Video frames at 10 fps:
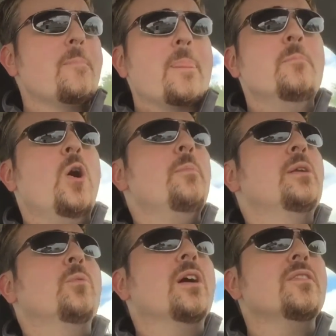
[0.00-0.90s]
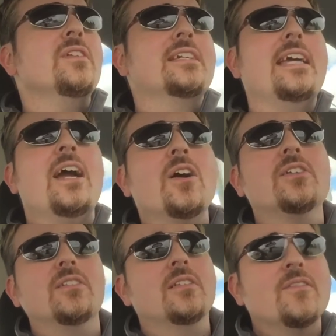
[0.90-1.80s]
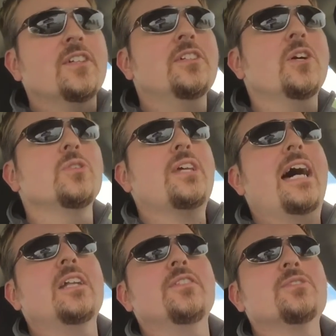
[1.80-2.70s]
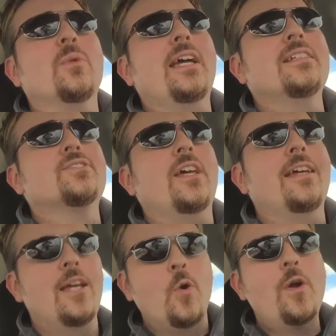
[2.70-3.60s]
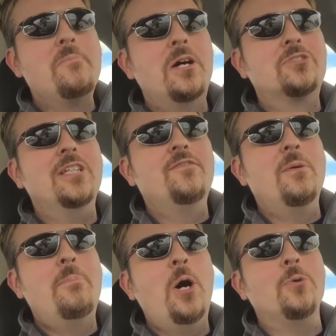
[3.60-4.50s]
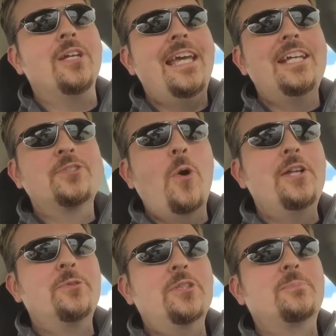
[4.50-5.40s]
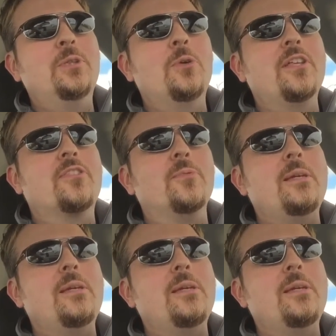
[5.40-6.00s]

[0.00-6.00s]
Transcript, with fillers: moment where the character, the villain, goes out of his way to say, we must leave the boat. It's going to explode in 3